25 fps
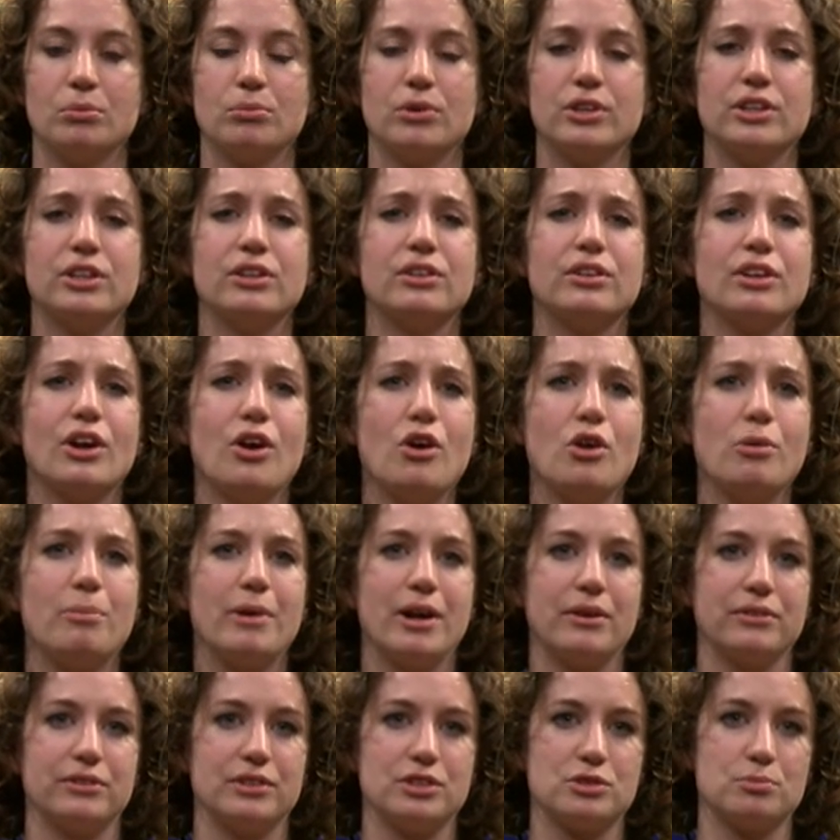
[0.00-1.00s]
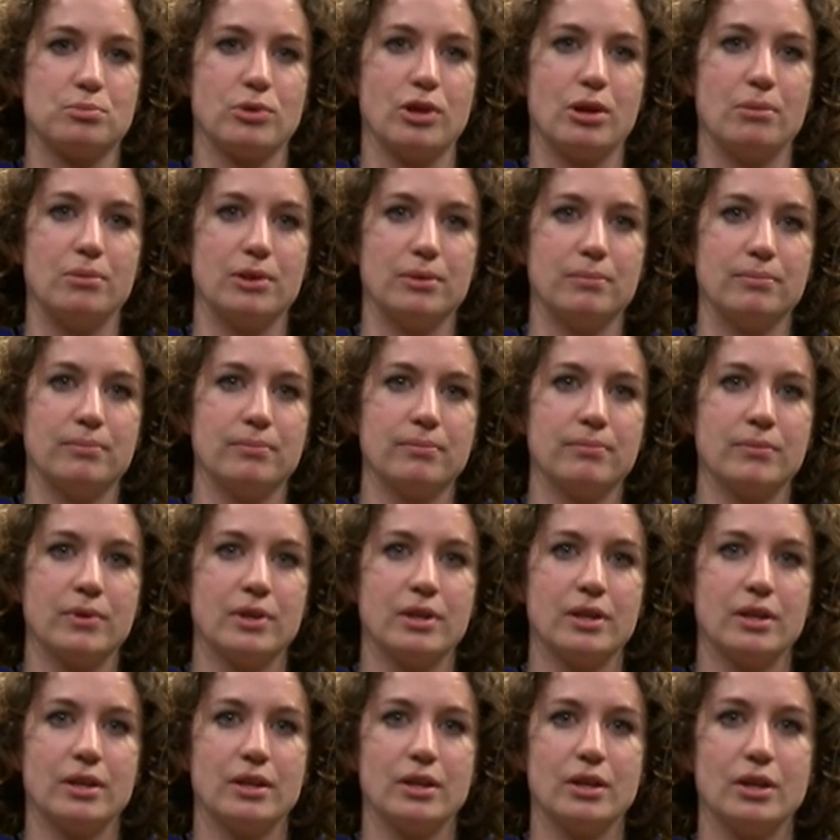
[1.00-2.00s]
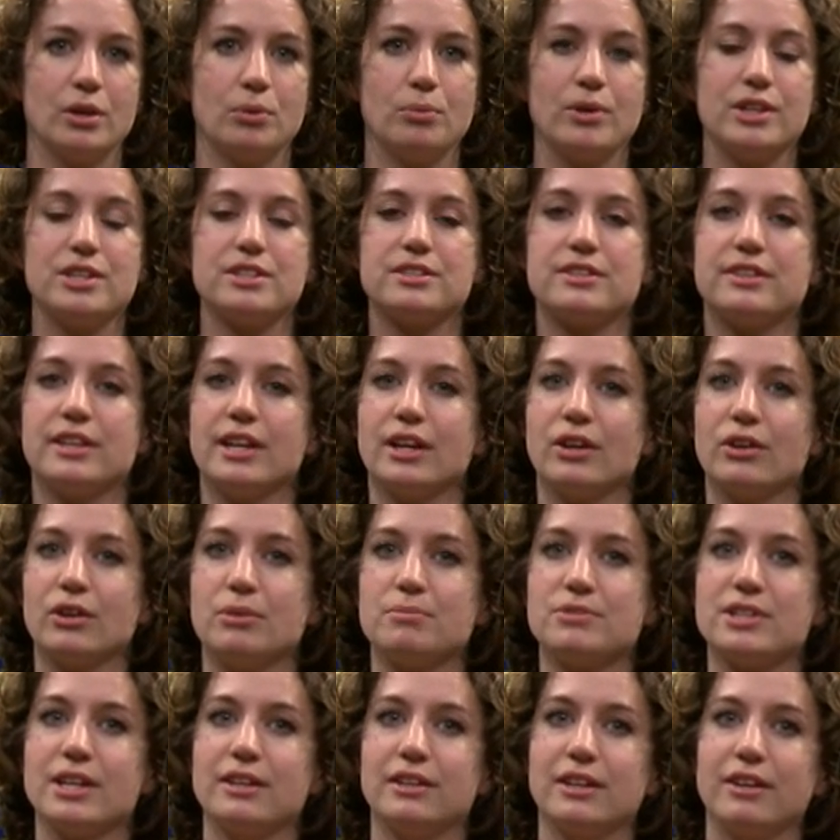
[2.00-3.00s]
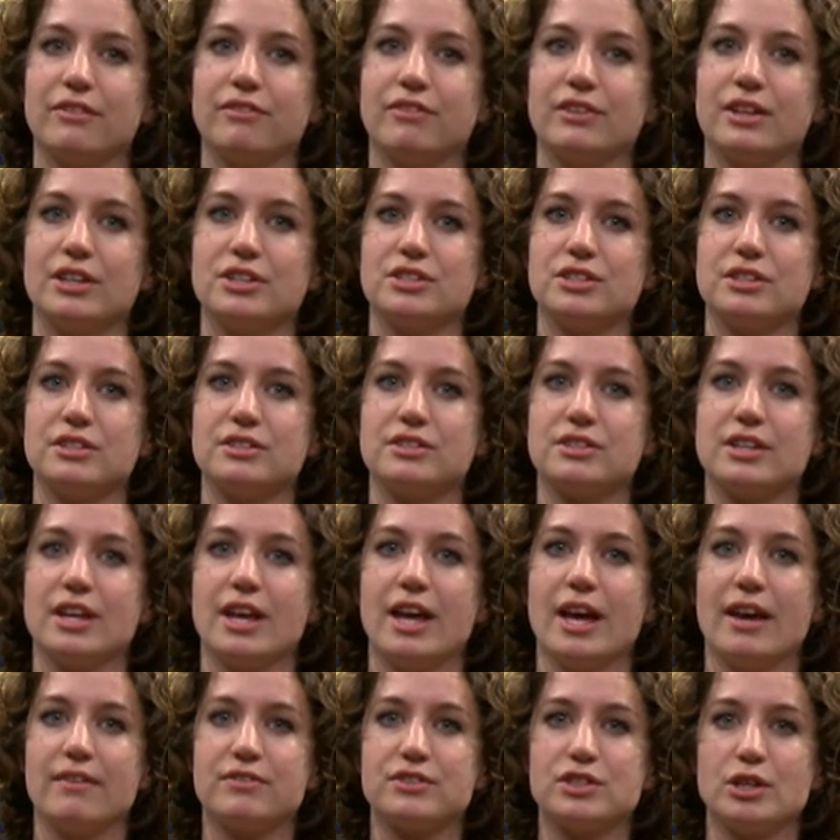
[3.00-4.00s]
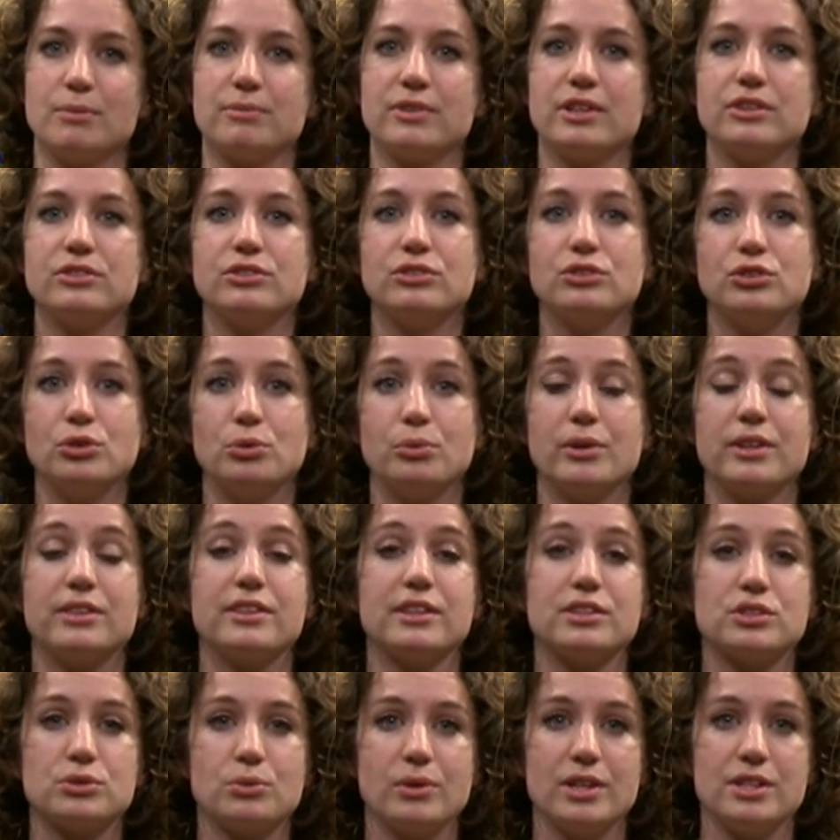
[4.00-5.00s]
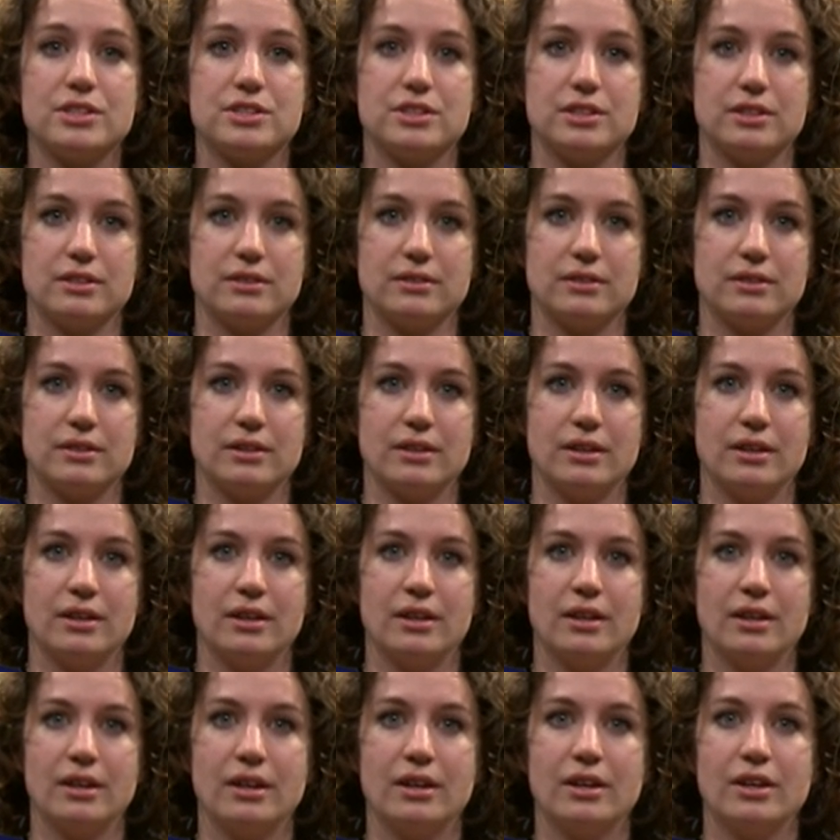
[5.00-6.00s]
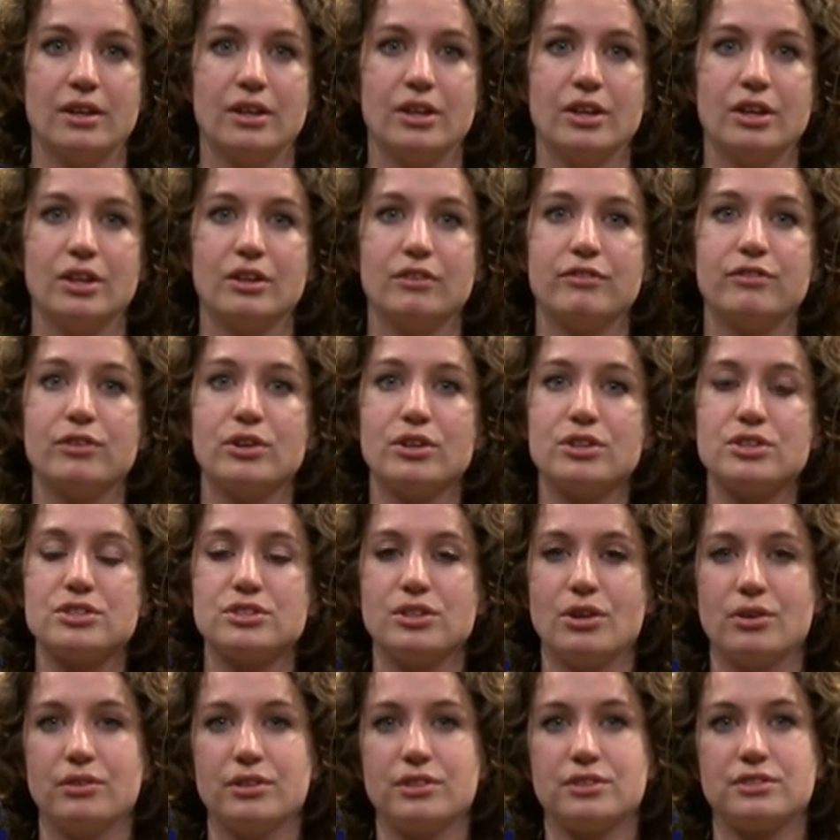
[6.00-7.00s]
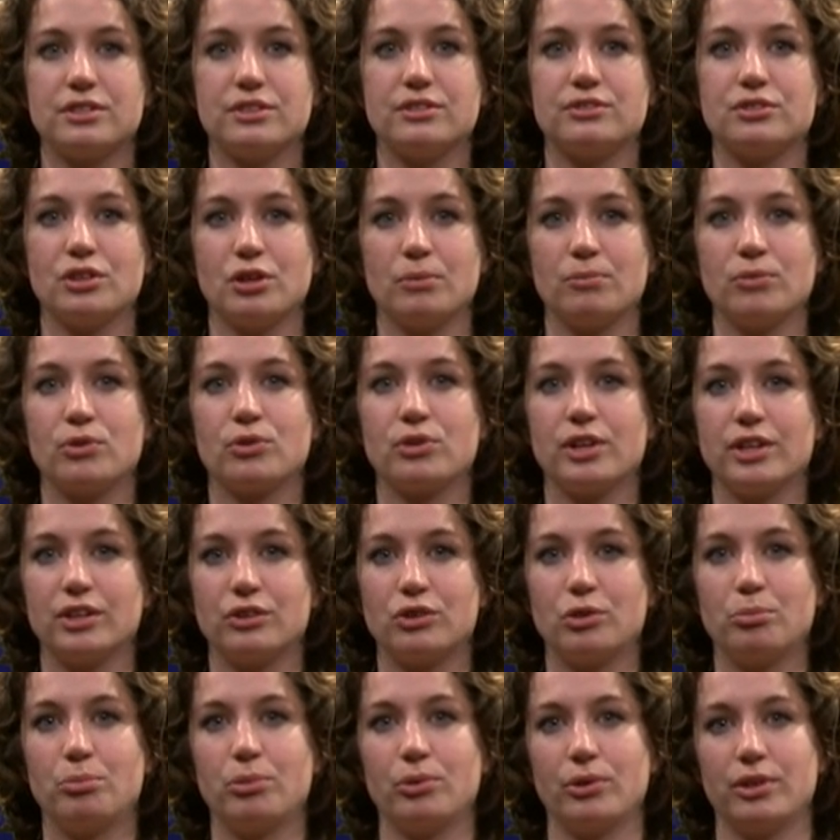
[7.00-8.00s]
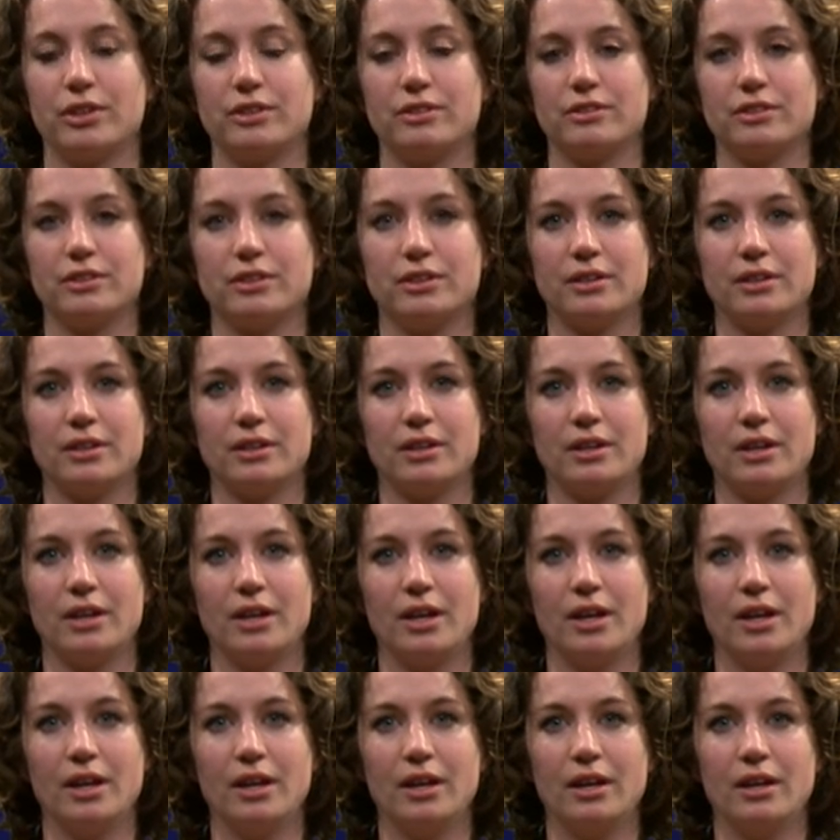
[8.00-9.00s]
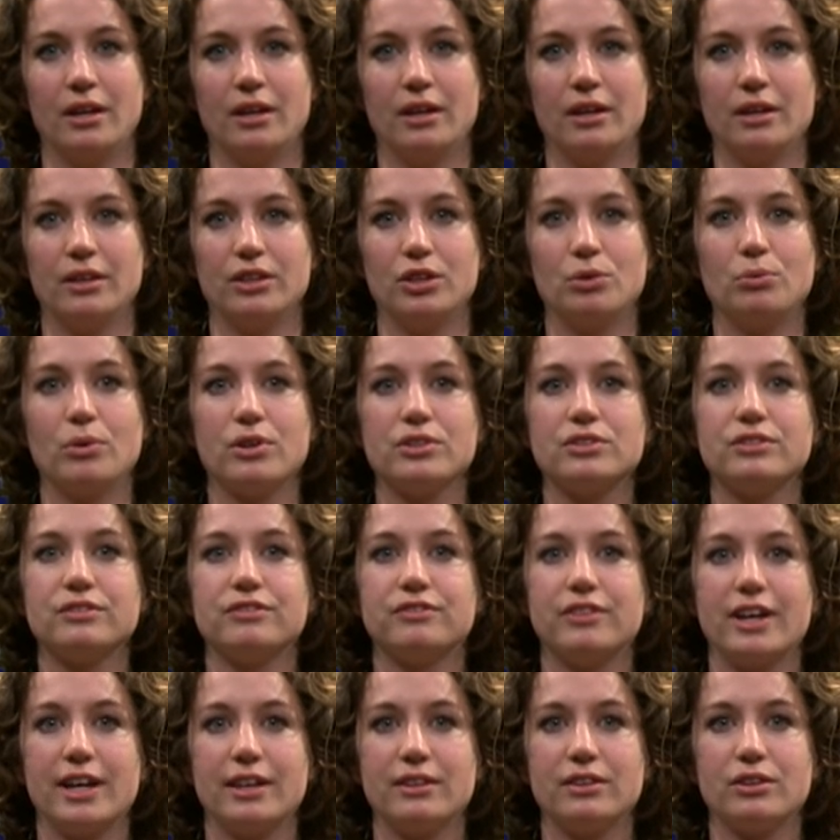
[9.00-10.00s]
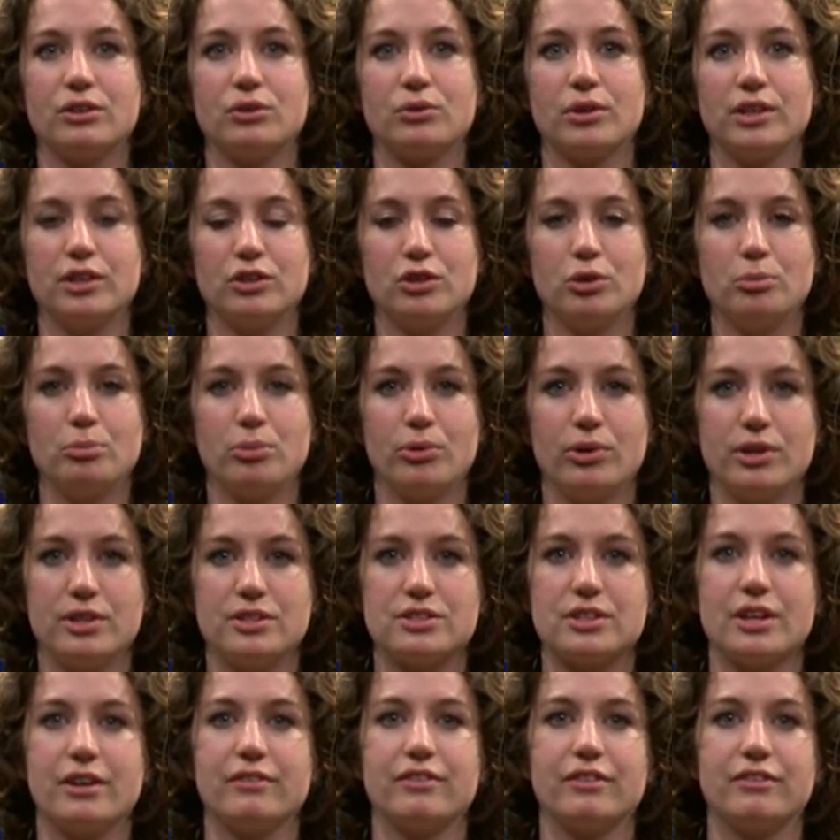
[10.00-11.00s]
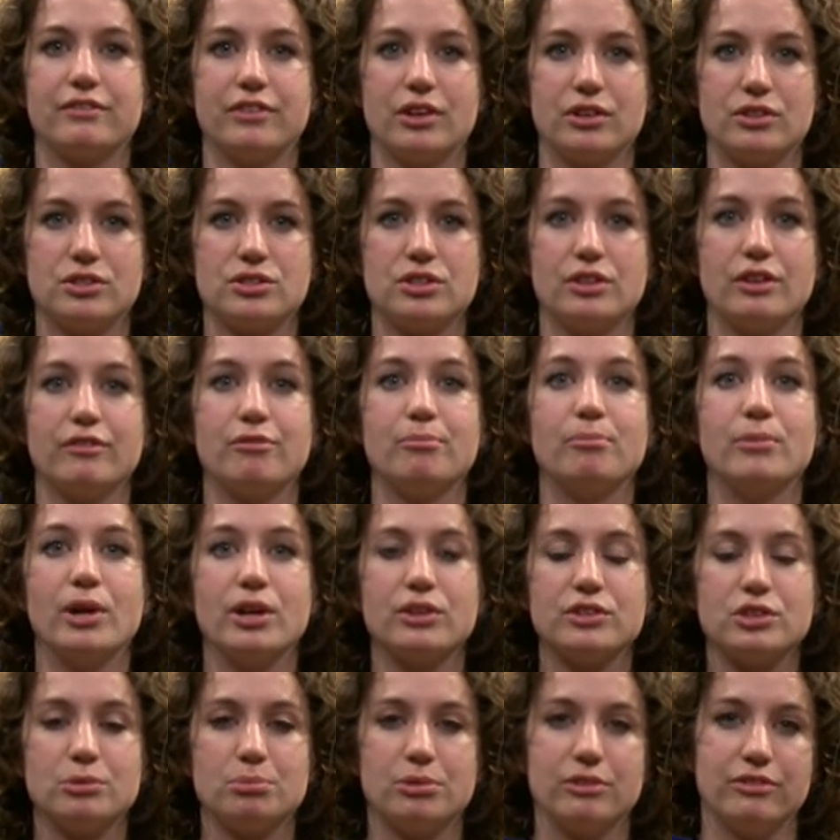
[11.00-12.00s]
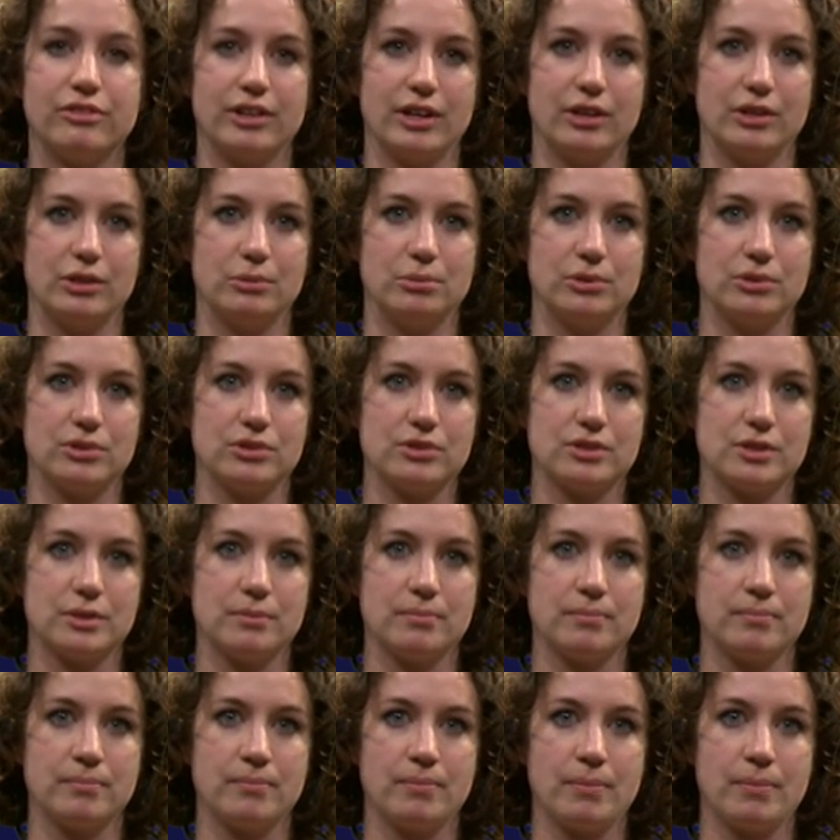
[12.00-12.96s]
What do you know about this problem? Which theorems and definitions have something to do with this question? First notice the term critical point. You want to find the critical points of a function of multiple variables.